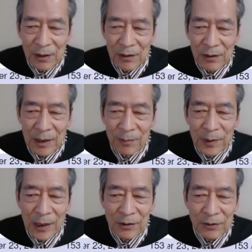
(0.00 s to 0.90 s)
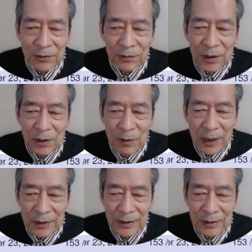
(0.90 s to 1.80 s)
applied to E1,
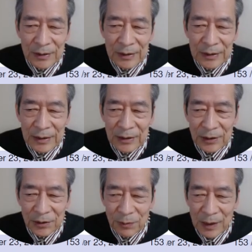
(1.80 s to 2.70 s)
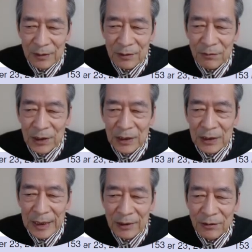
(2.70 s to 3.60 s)
this one, we
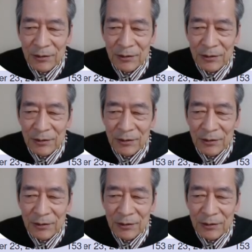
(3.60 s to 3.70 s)
get